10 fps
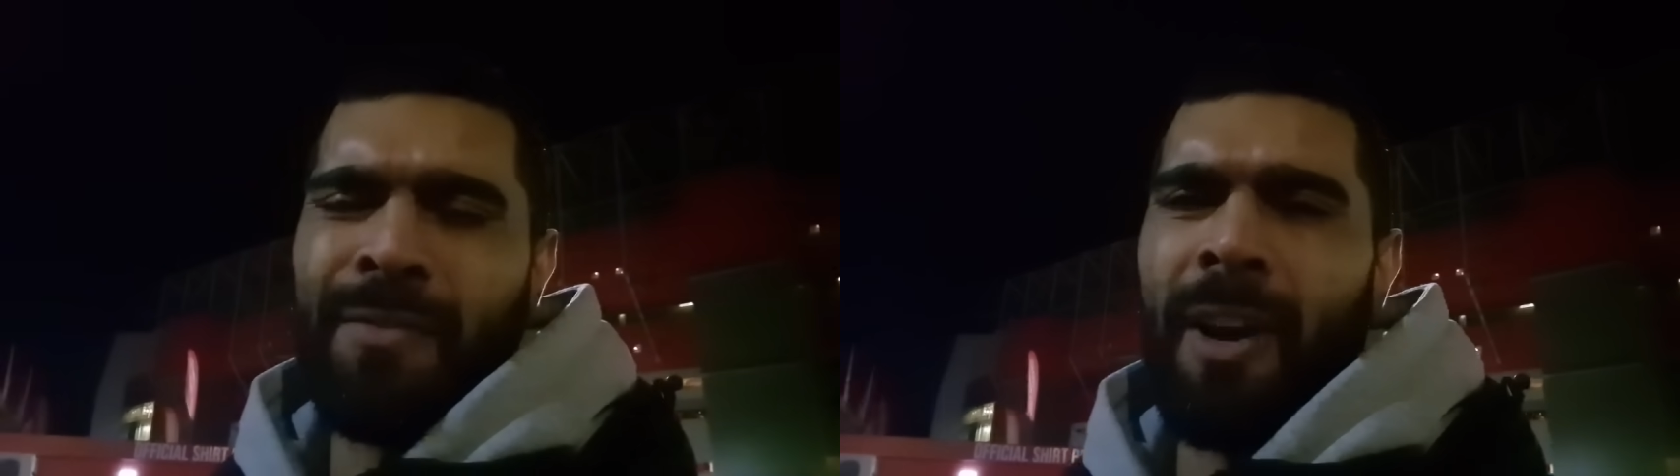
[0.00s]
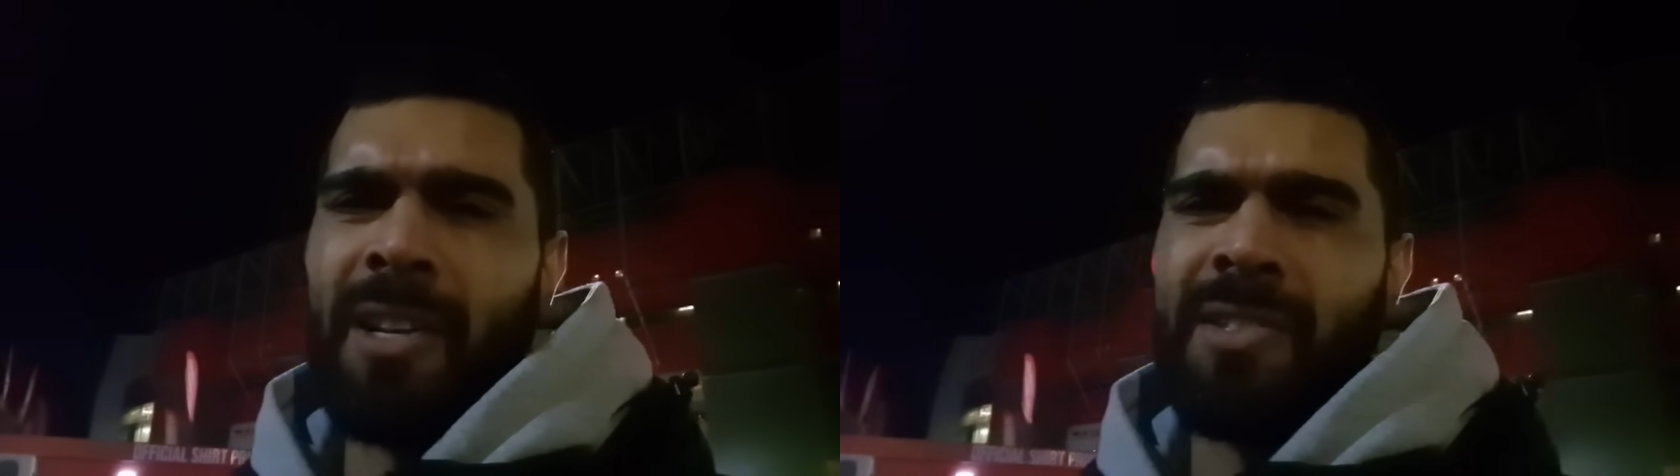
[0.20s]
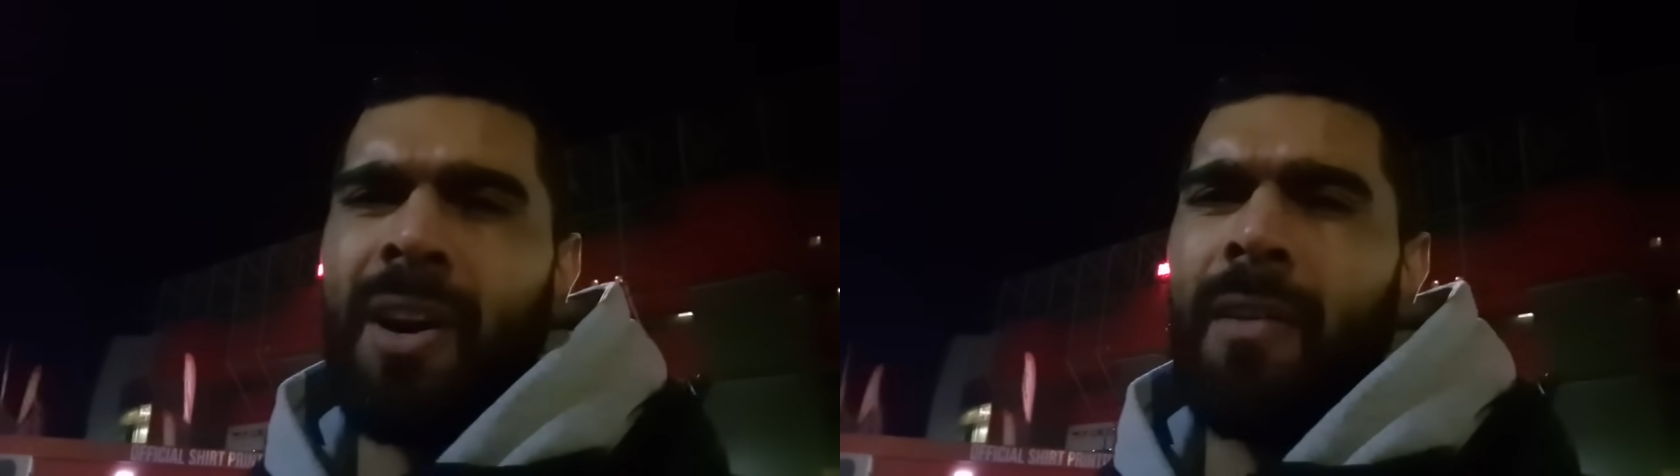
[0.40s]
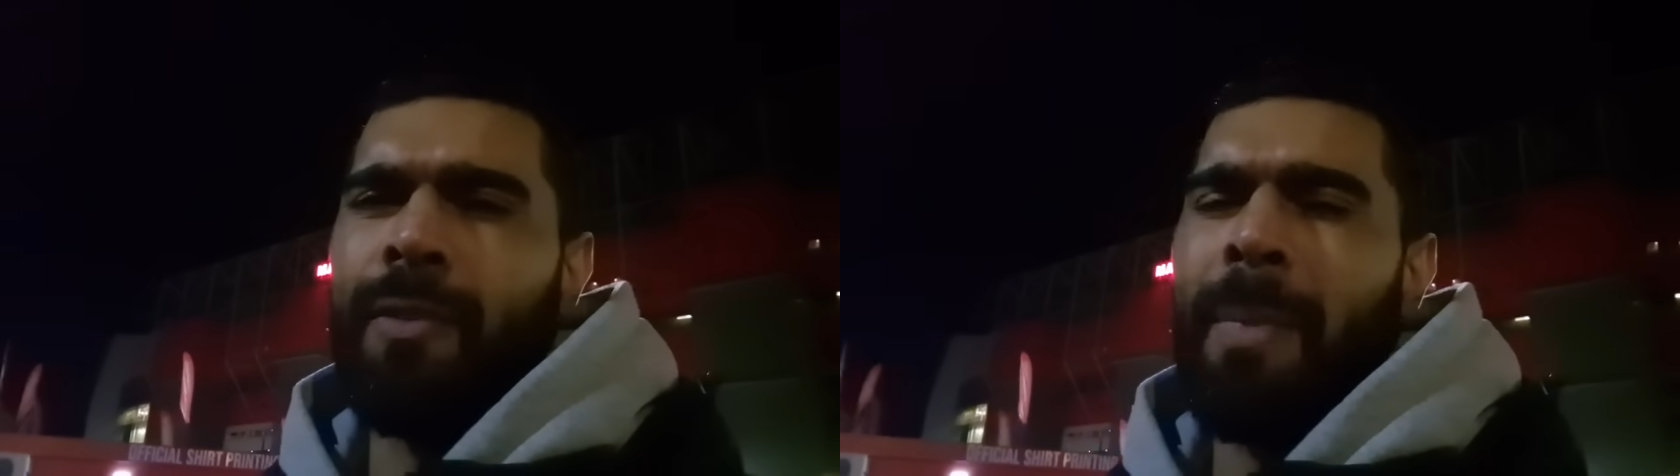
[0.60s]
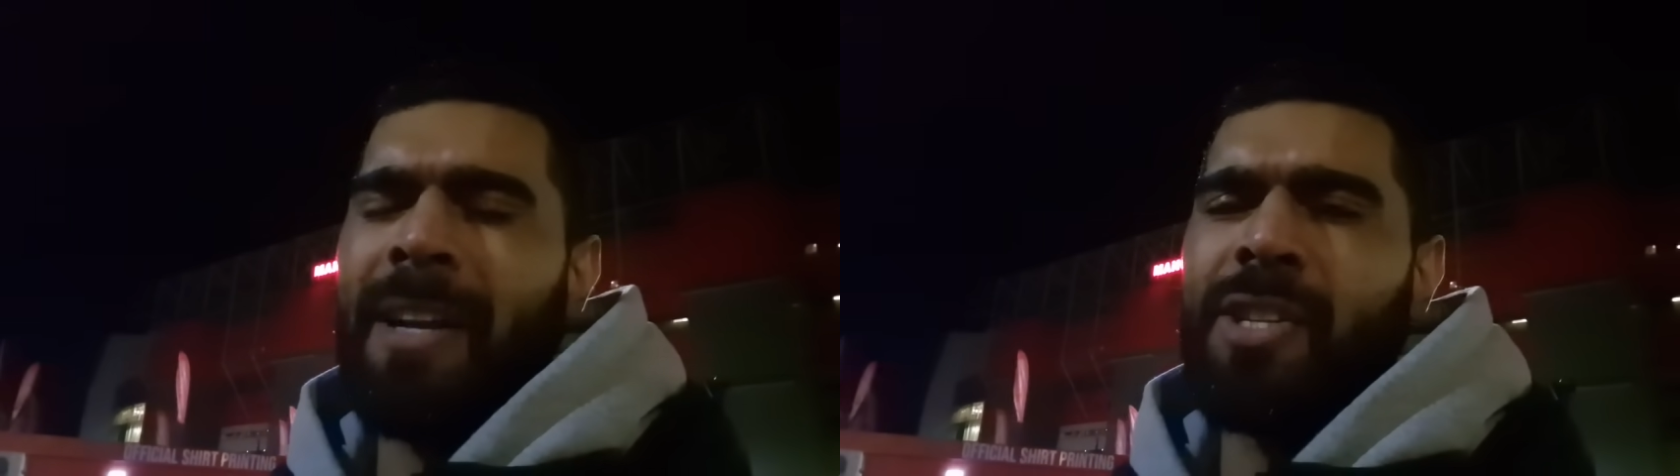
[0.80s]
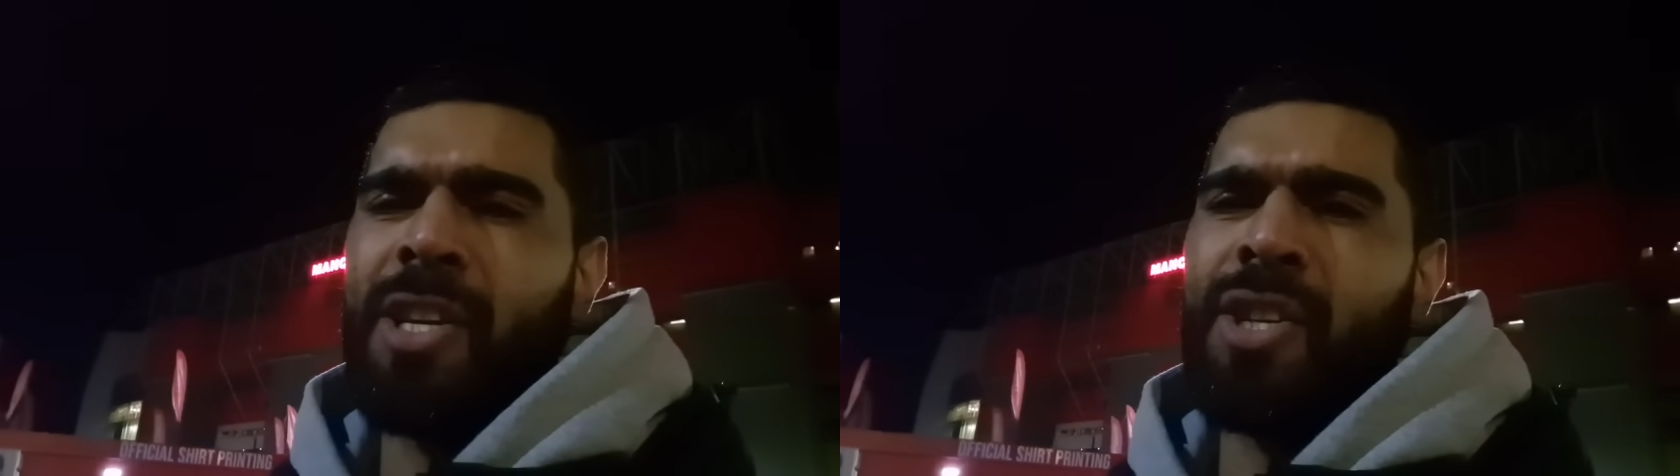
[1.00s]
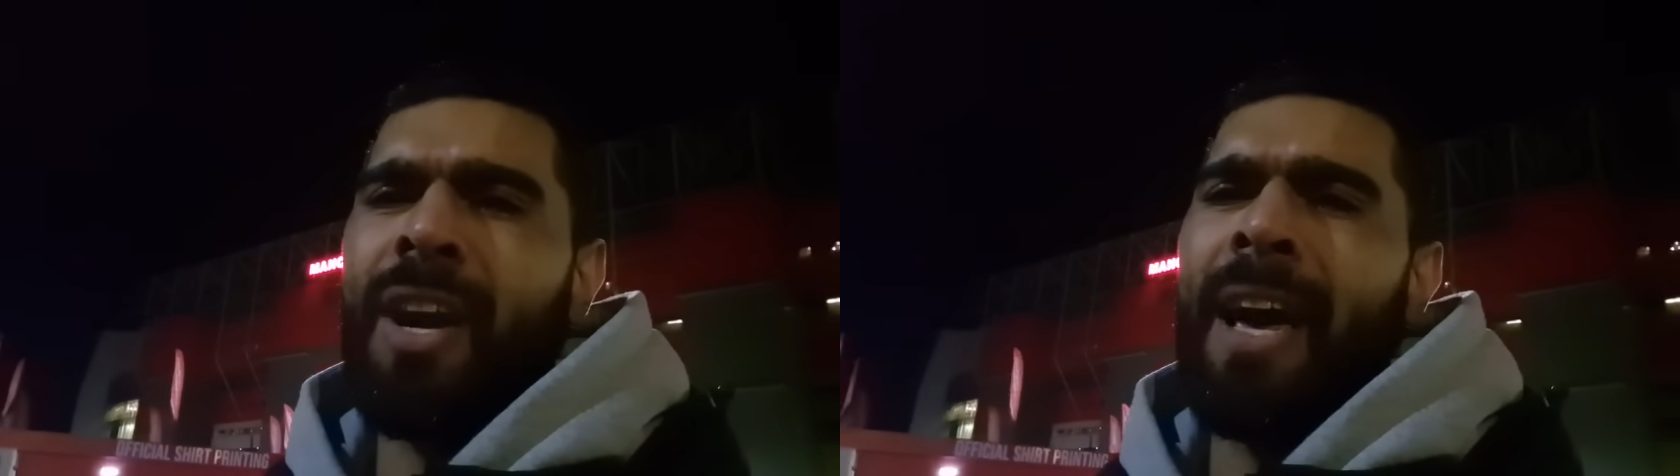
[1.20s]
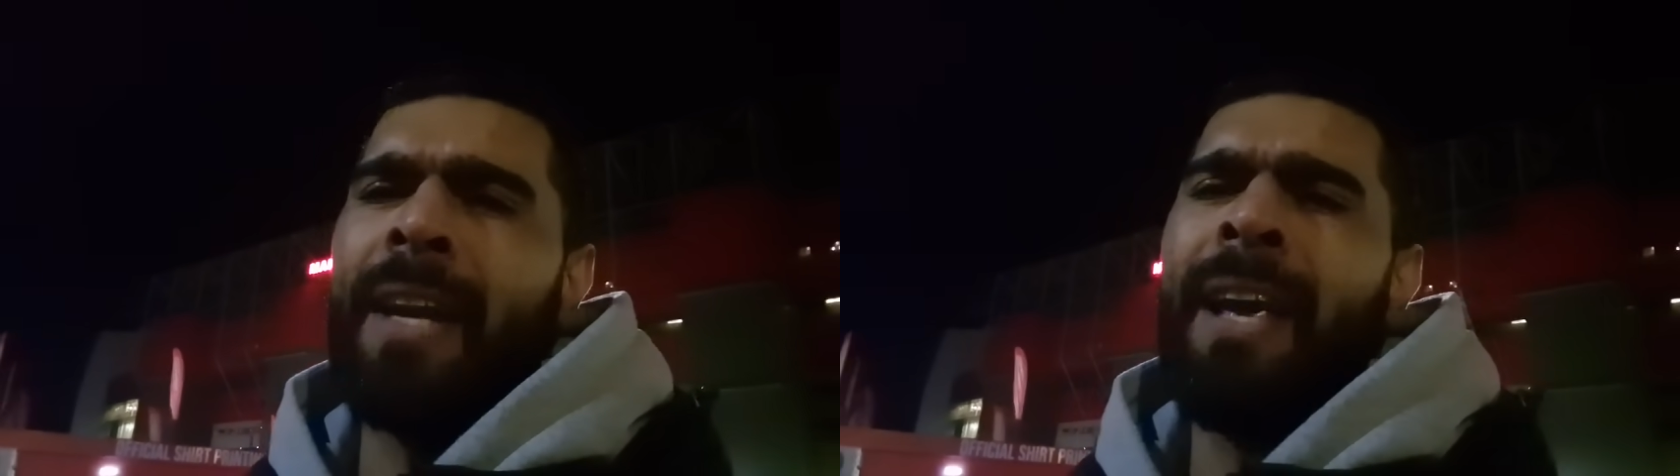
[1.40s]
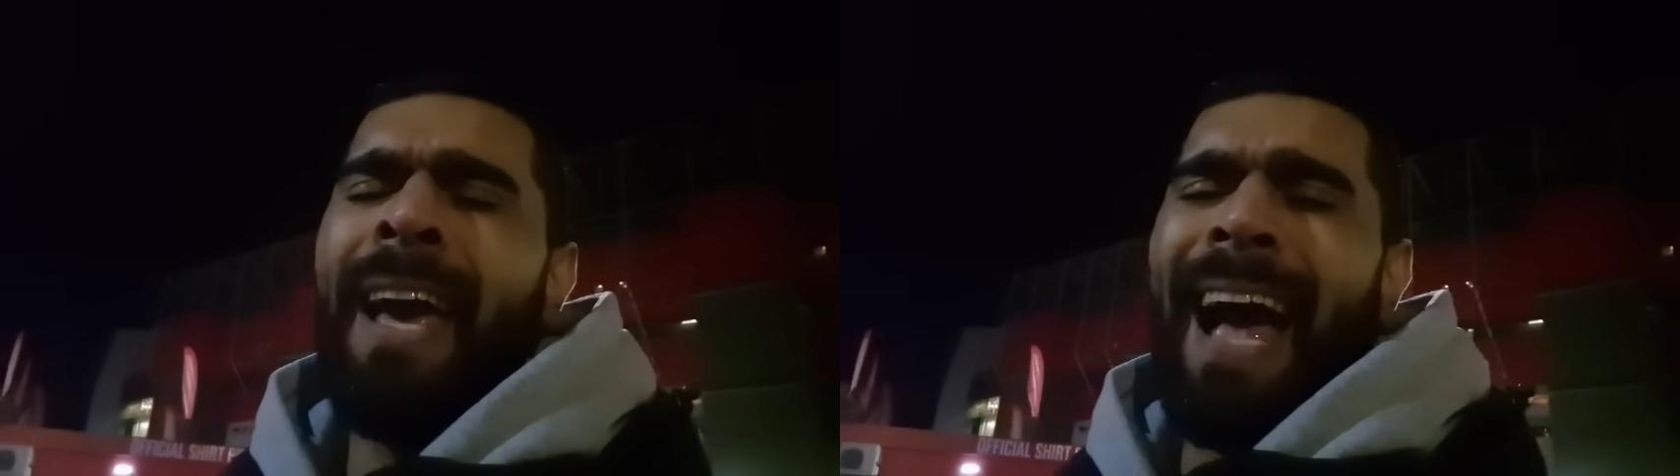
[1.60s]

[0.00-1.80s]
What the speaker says: first start for Manchester United,